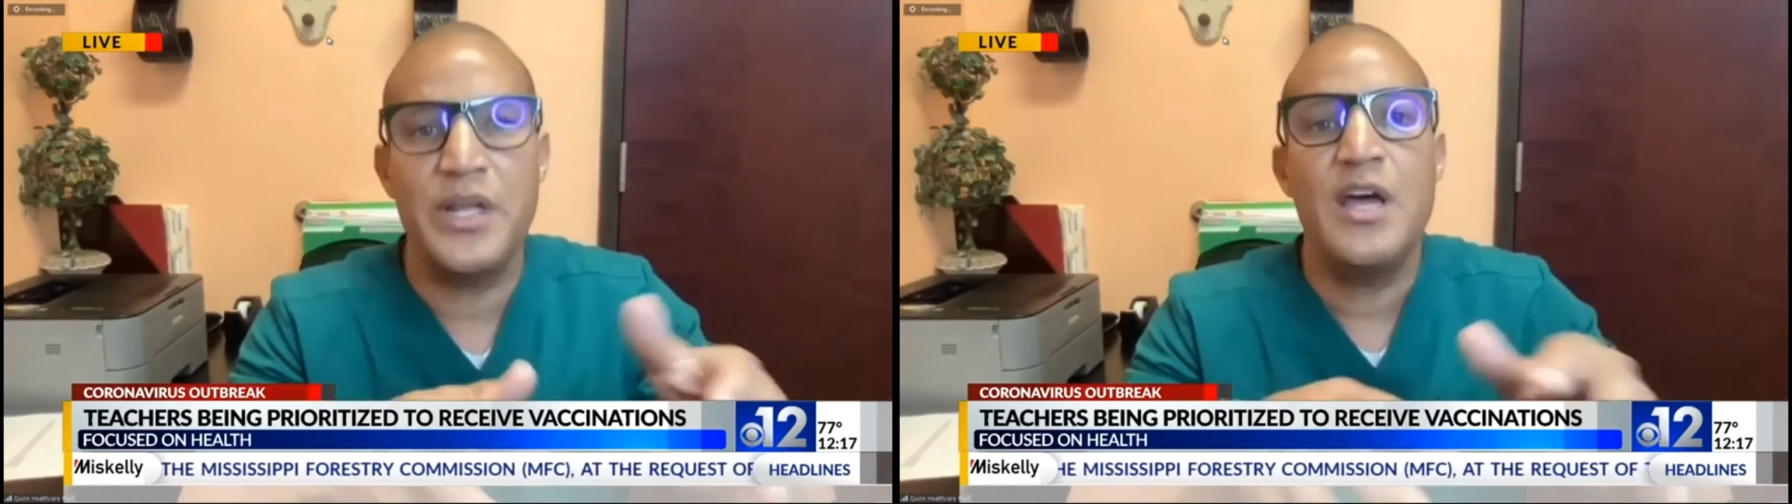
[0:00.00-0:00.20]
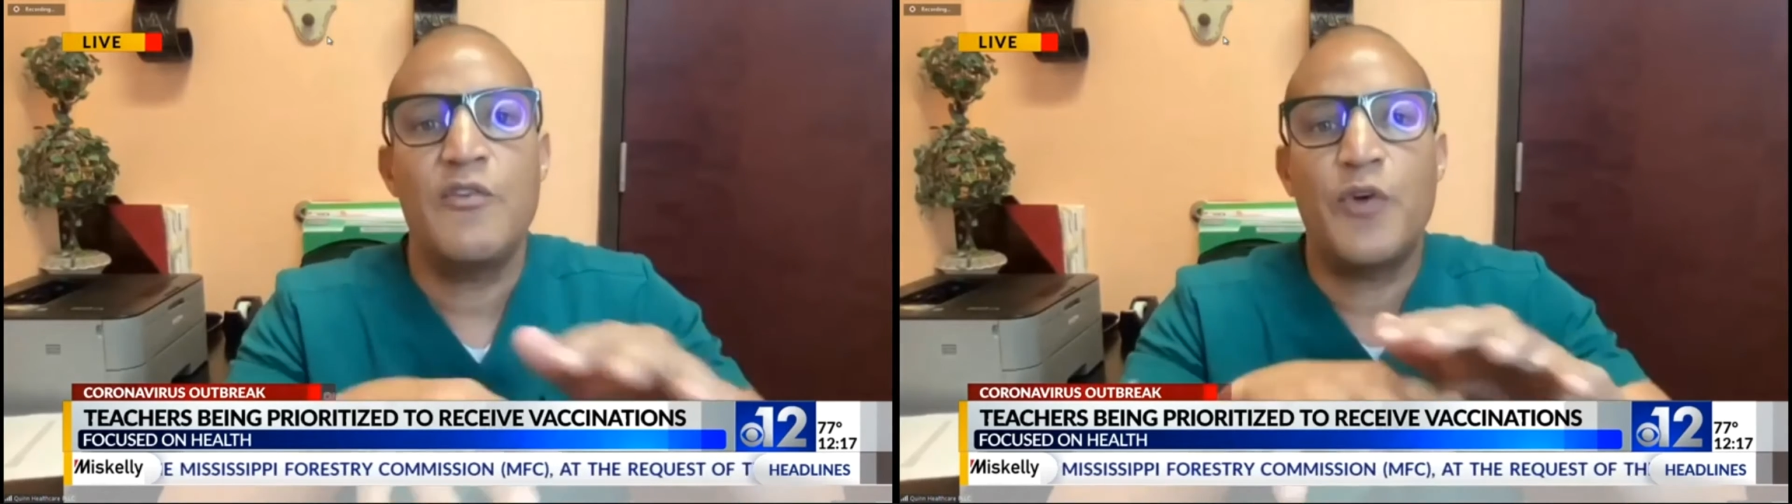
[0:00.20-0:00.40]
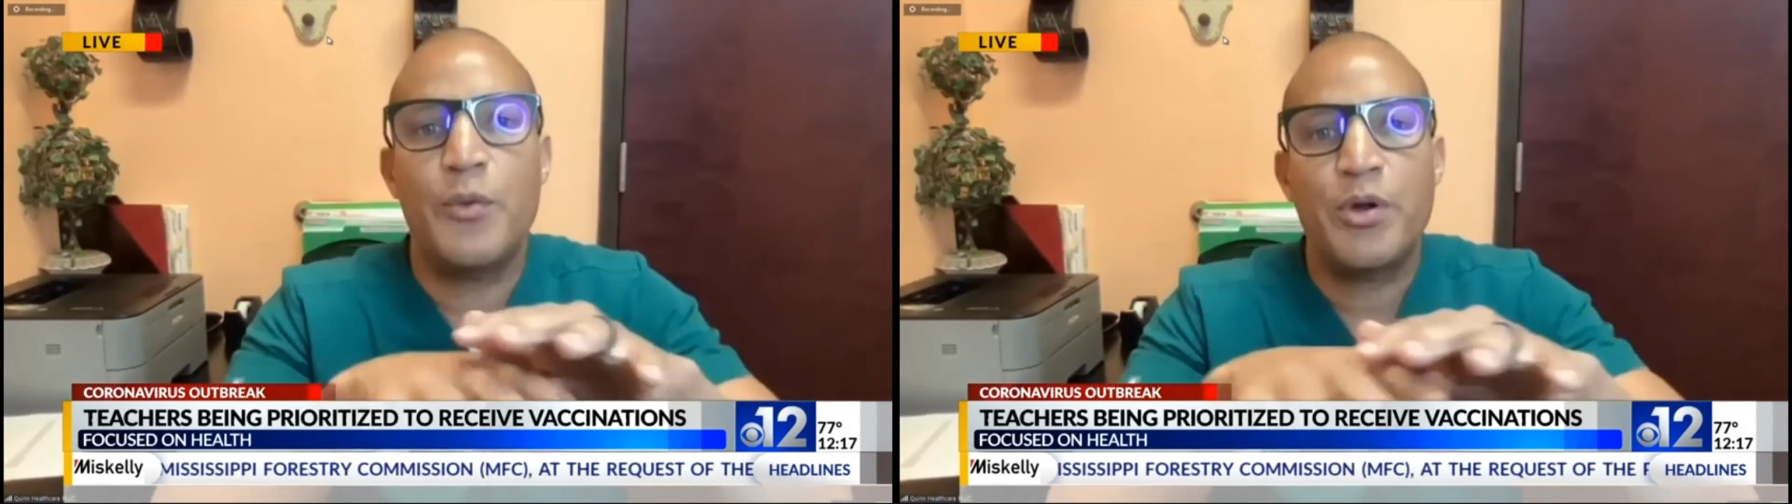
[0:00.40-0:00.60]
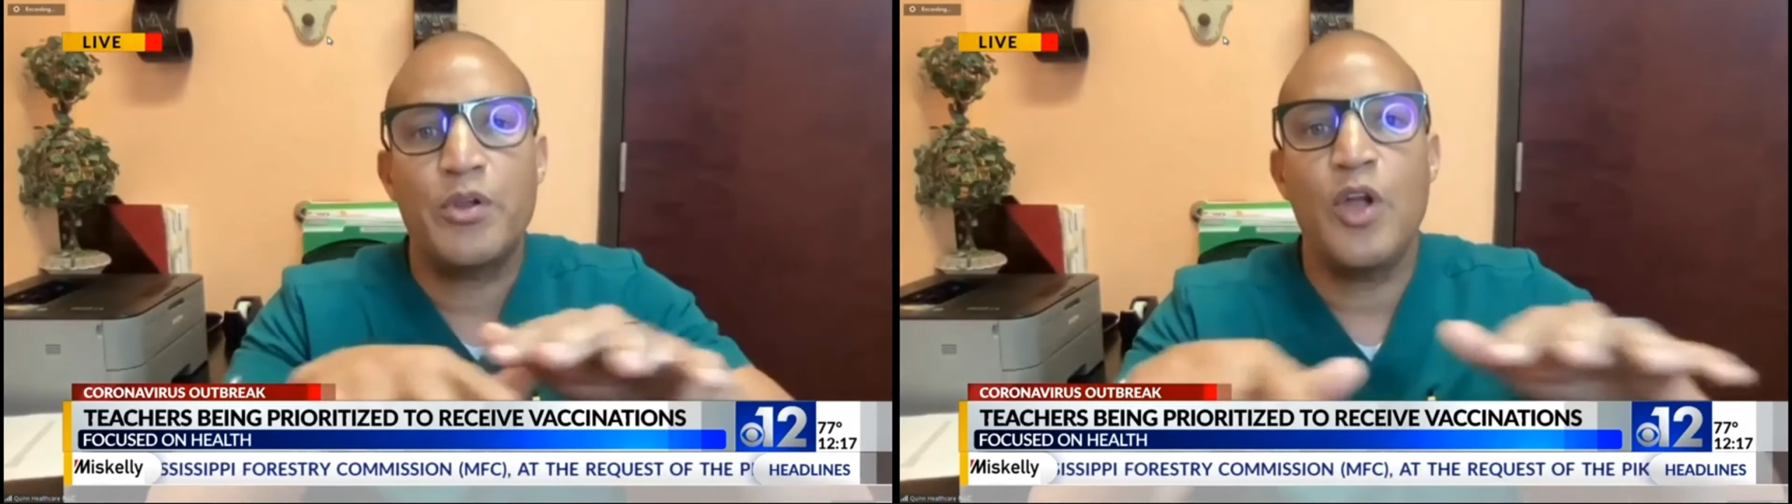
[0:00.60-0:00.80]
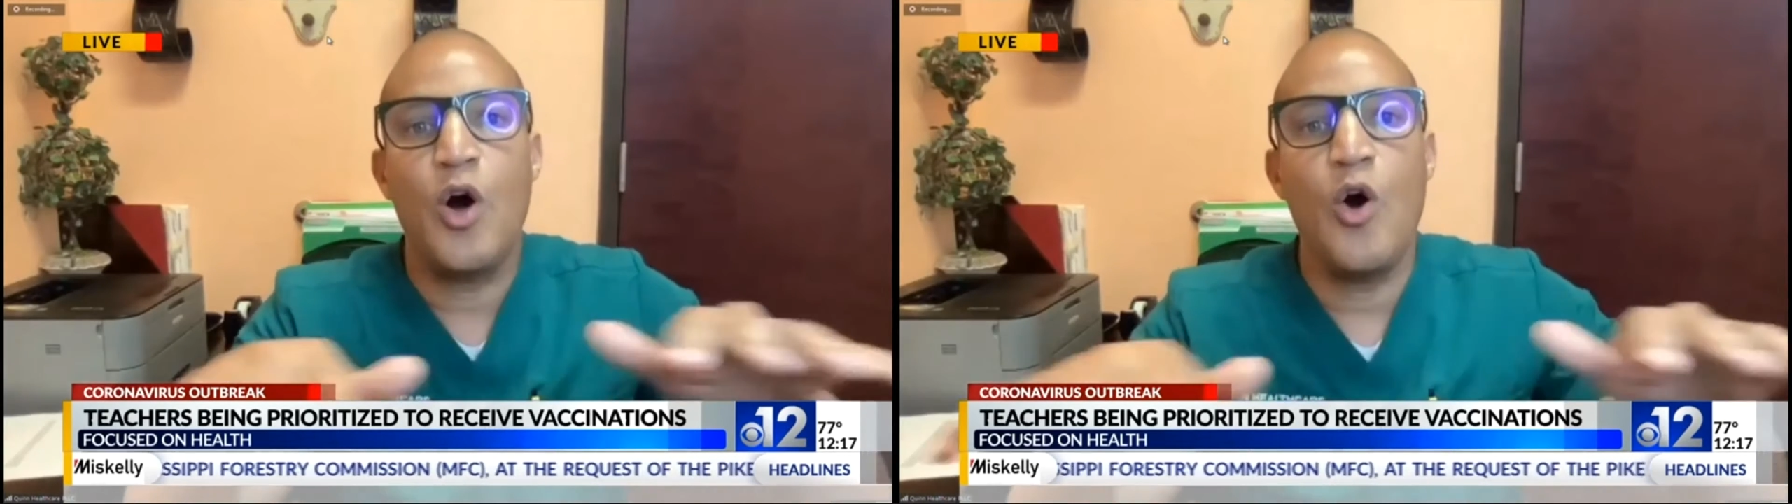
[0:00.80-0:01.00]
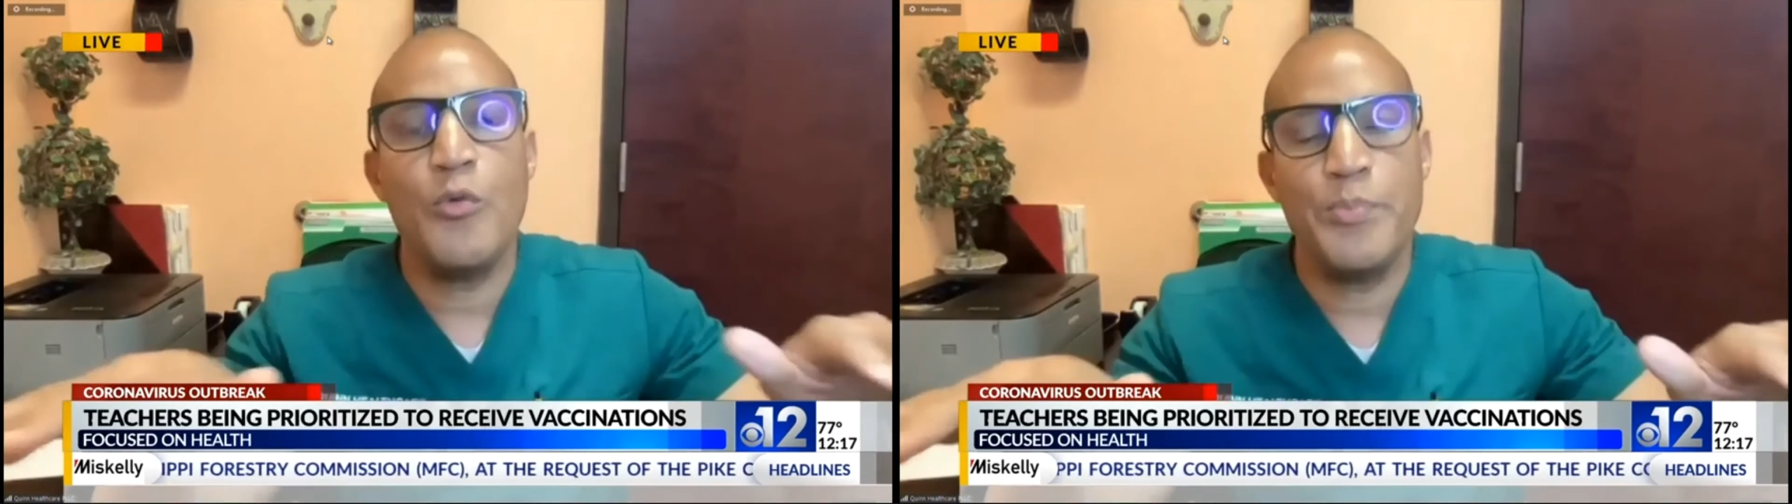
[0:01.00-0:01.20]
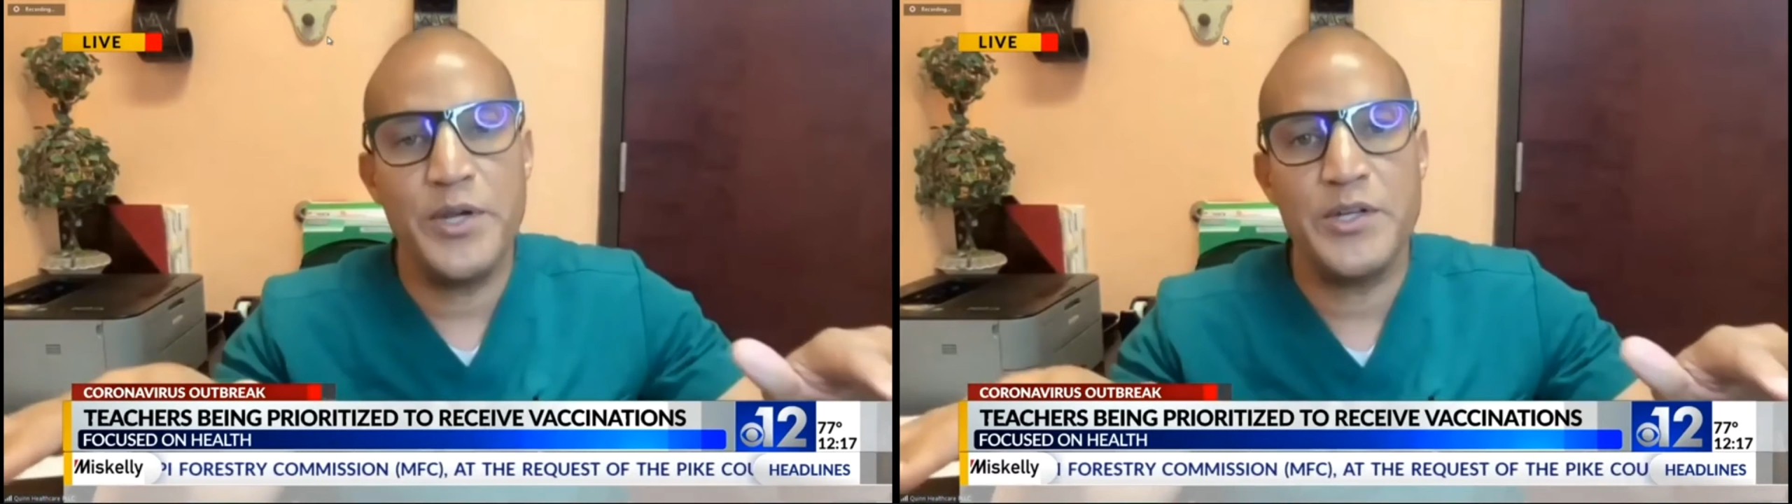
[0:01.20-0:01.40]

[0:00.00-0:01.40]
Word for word: for prolonged periods